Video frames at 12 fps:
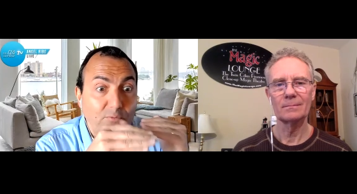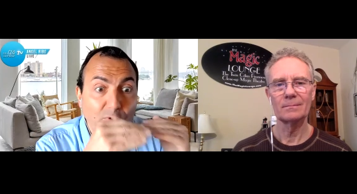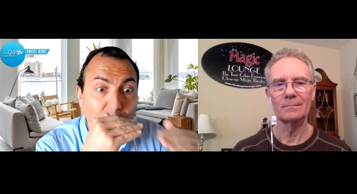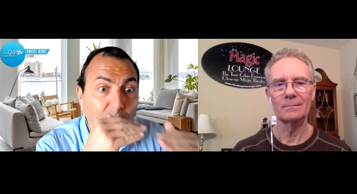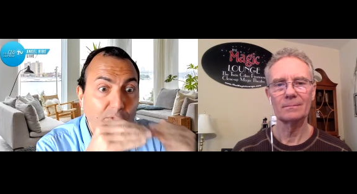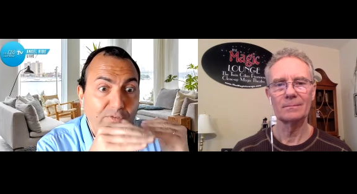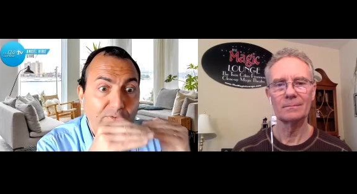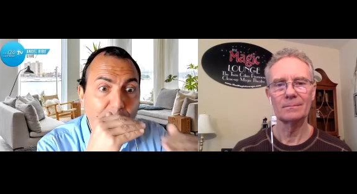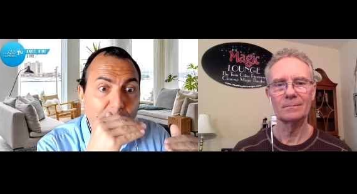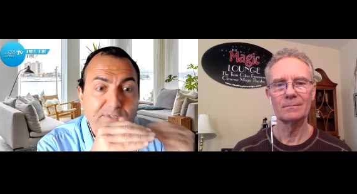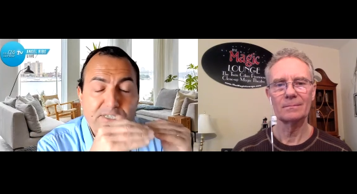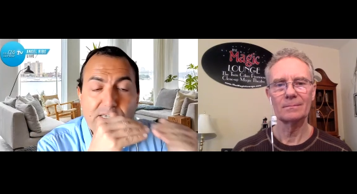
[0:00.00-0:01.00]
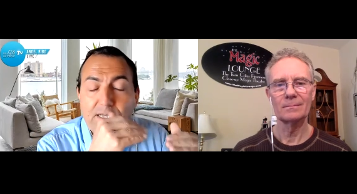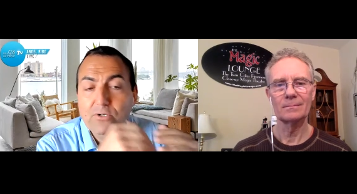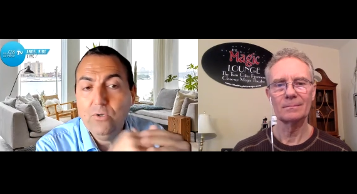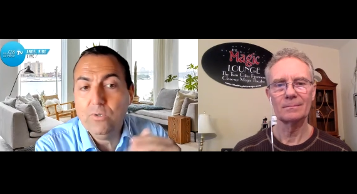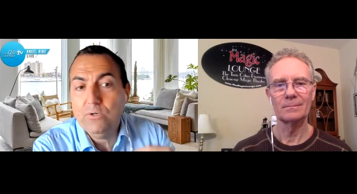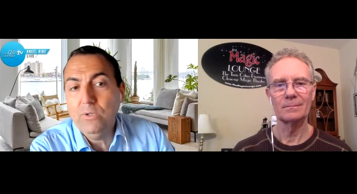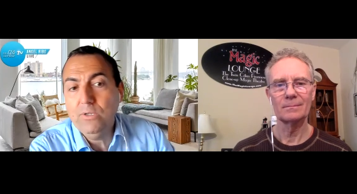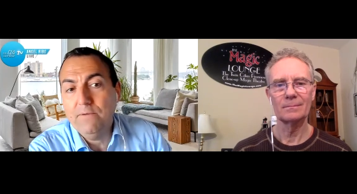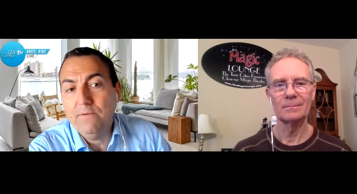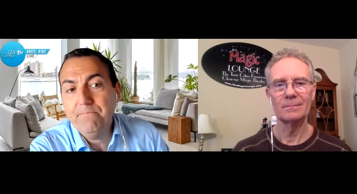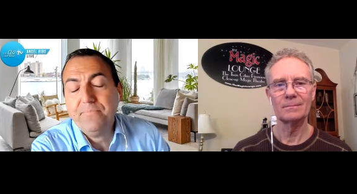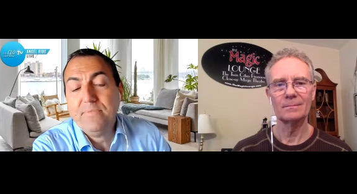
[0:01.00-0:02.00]
Speaker 1: with both Pepsi and Coca Cola
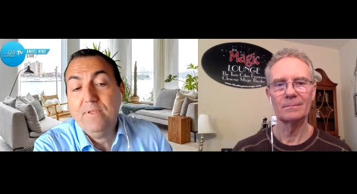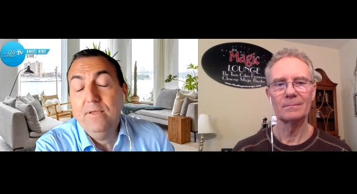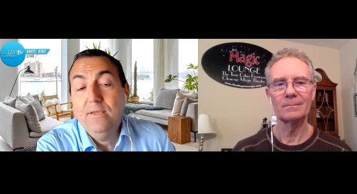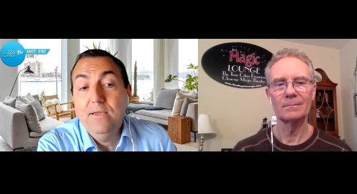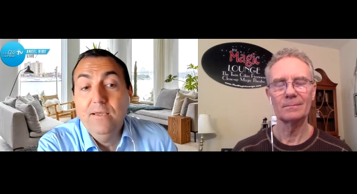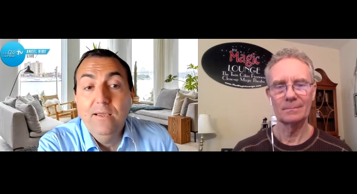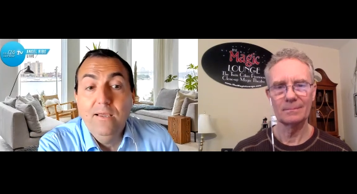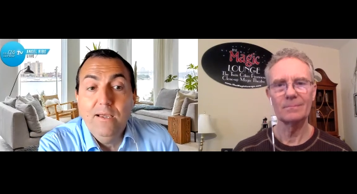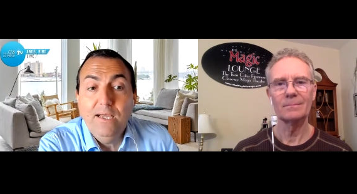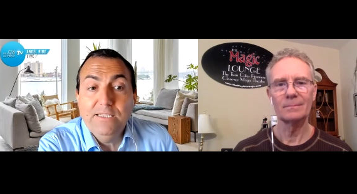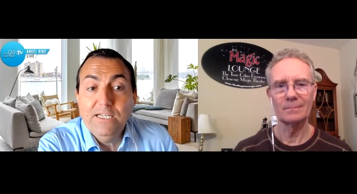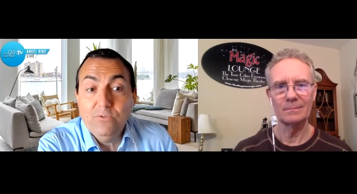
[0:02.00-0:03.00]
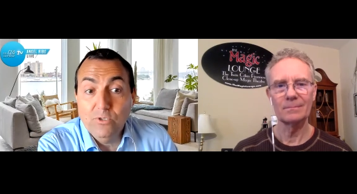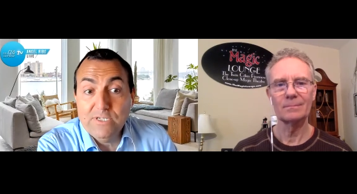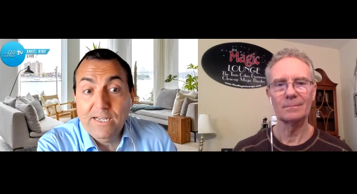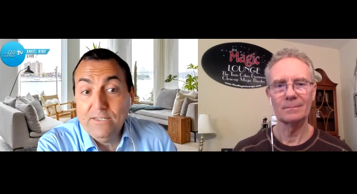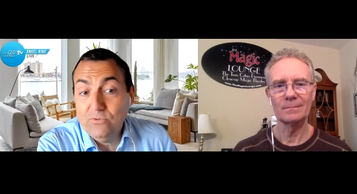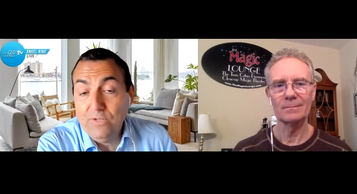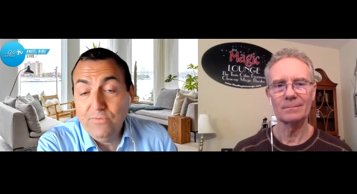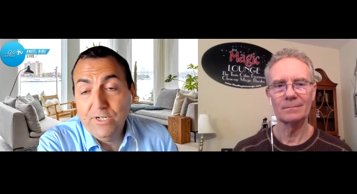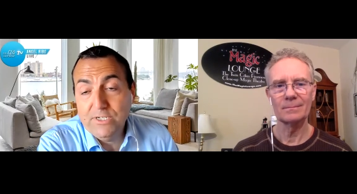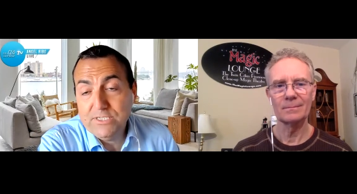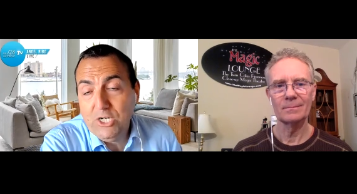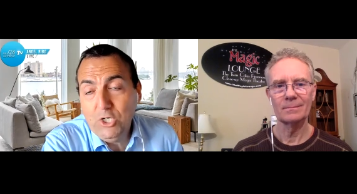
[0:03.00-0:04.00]
and that was again 12 years
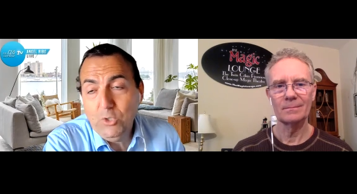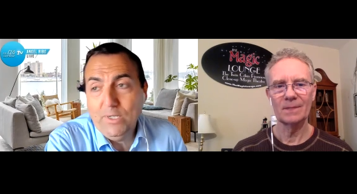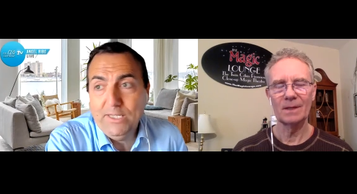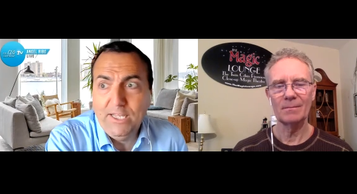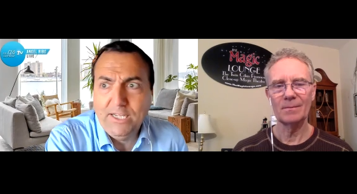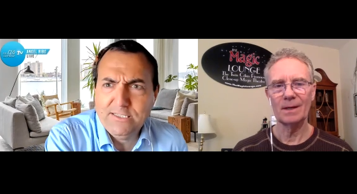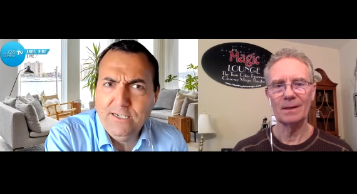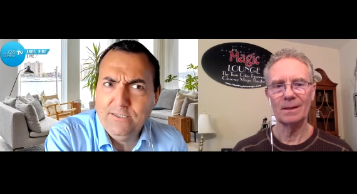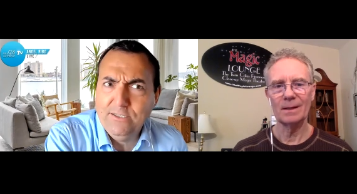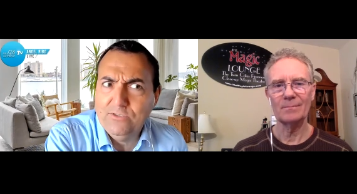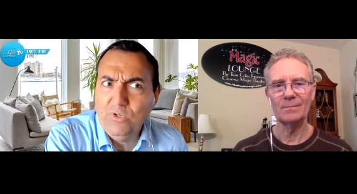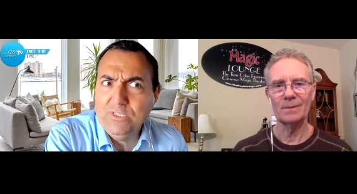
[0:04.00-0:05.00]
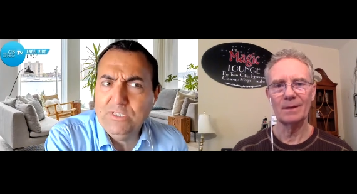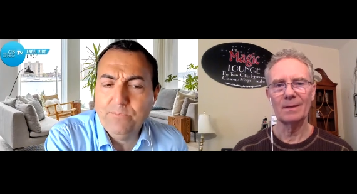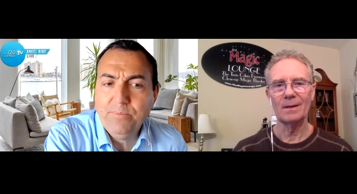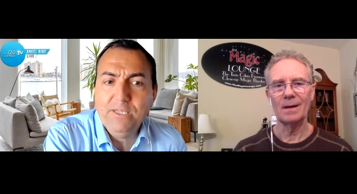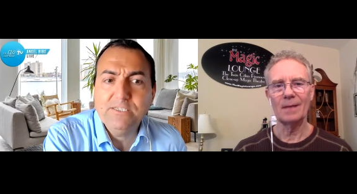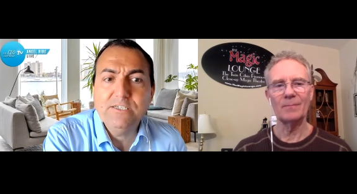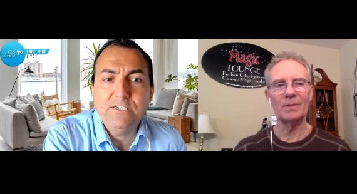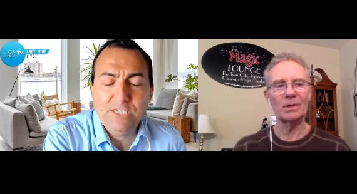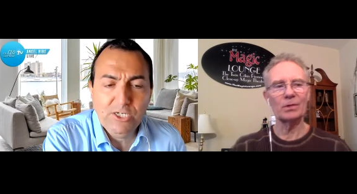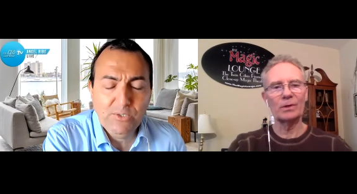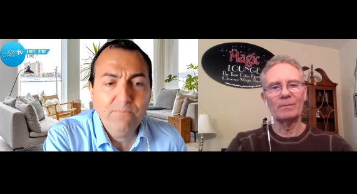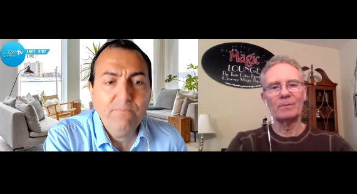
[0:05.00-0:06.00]
ago and they started I'm, 20 plus i'm in ago.
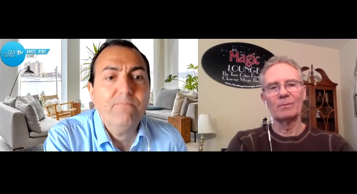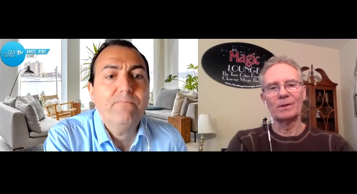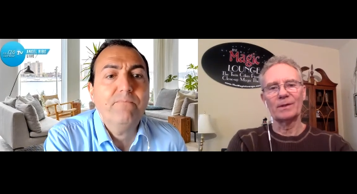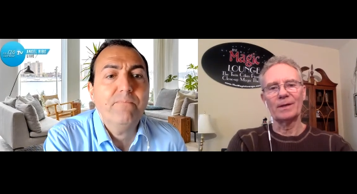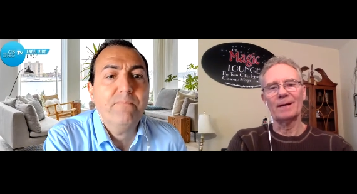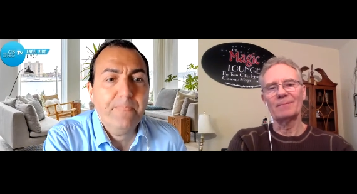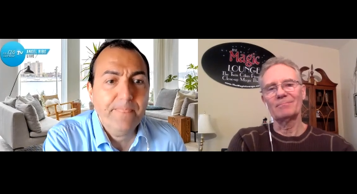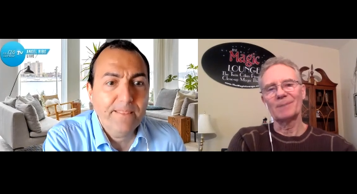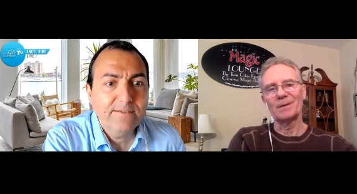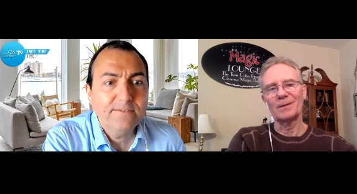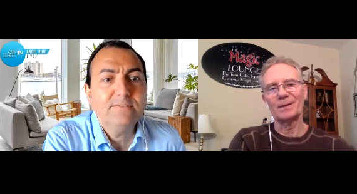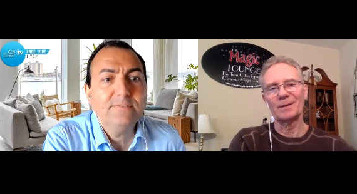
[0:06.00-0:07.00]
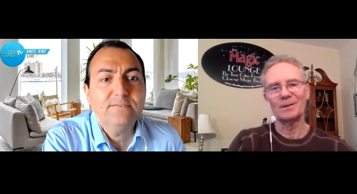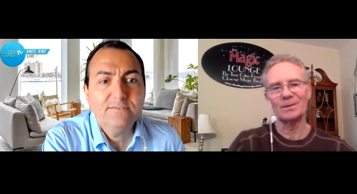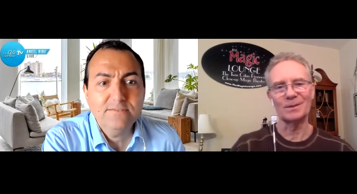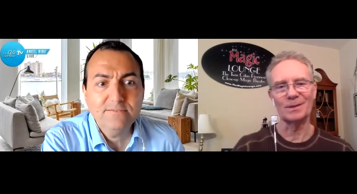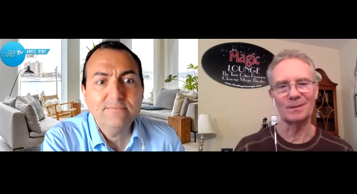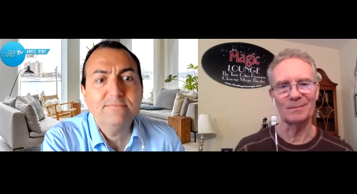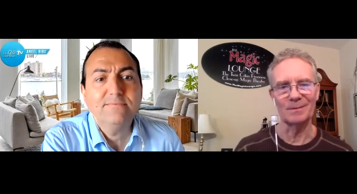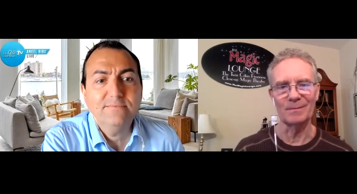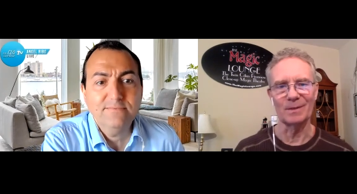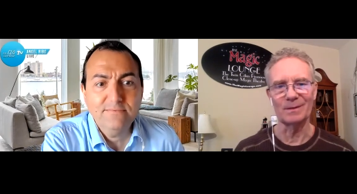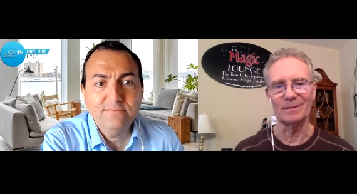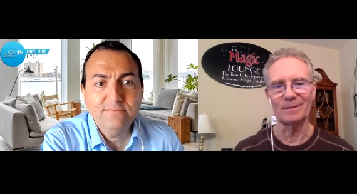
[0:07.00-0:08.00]
Speaker 2: agreement with that i think it's uh, i
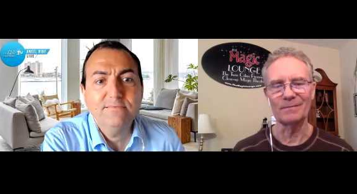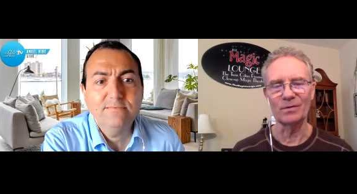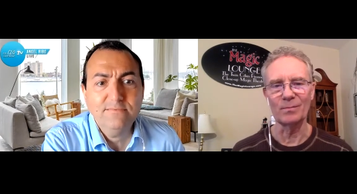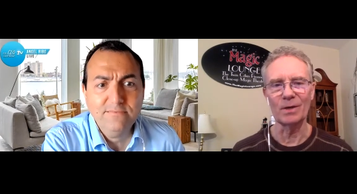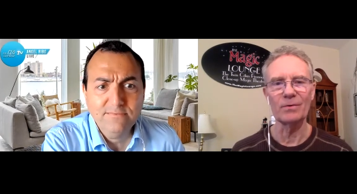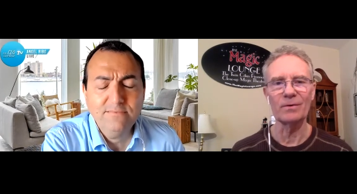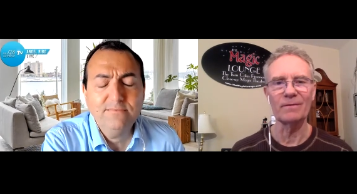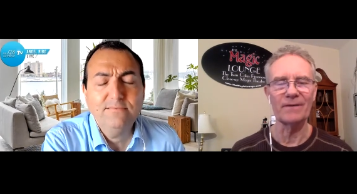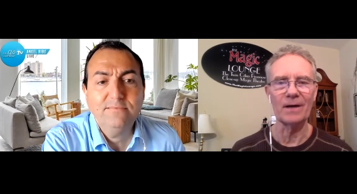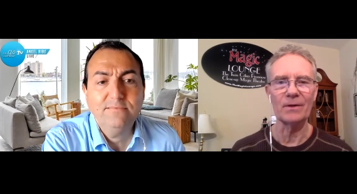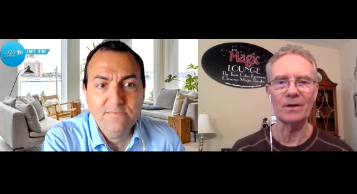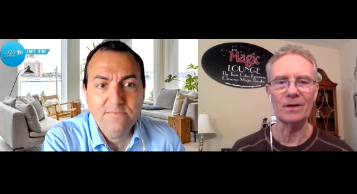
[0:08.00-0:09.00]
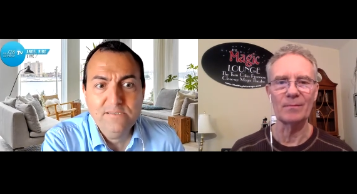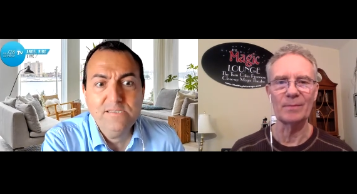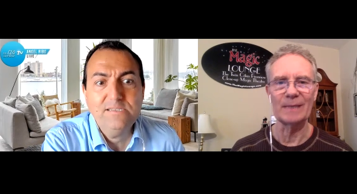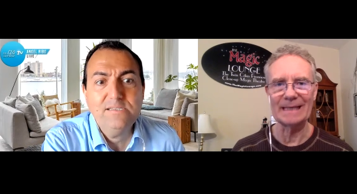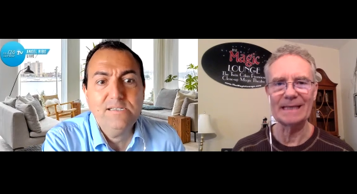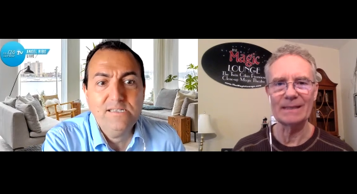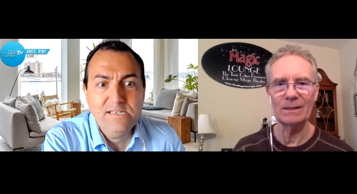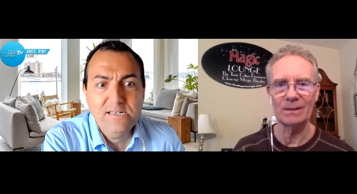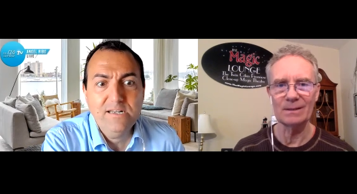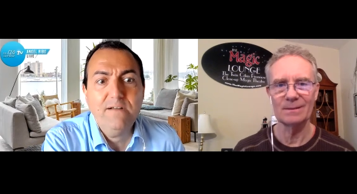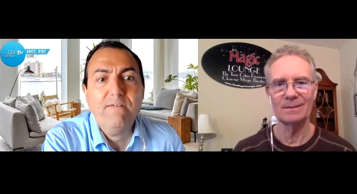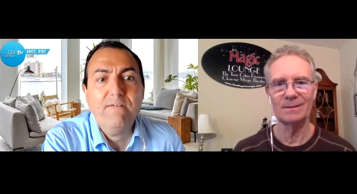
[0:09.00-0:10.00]
mean if your mother and father competed
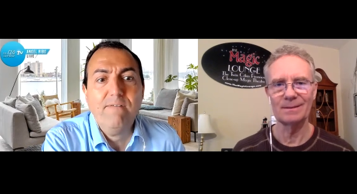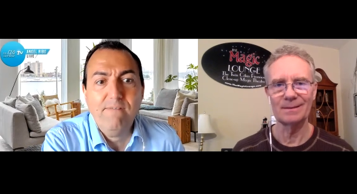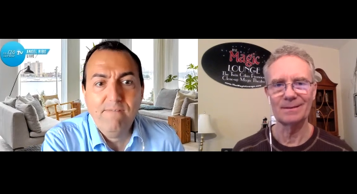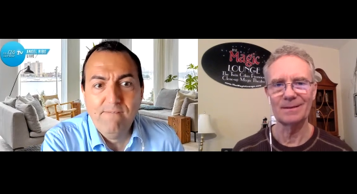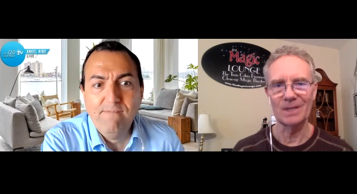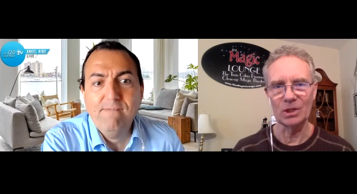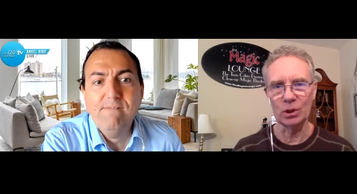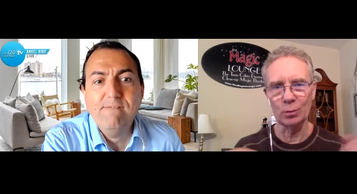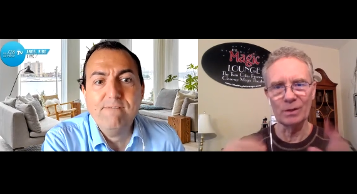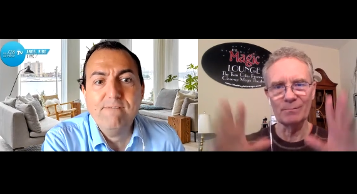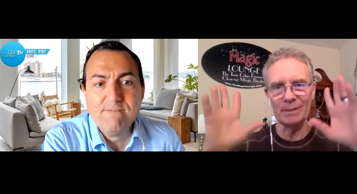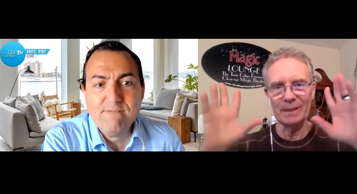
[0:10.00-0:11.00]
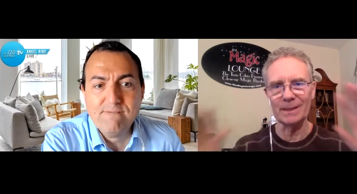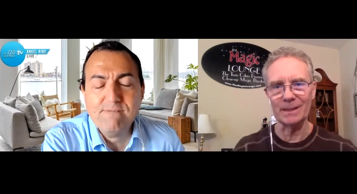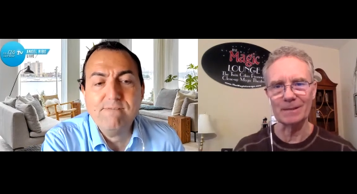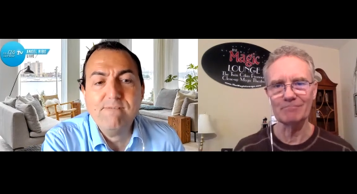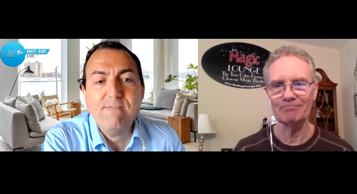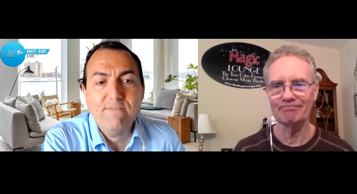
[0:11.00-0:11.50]
you wouldn't be here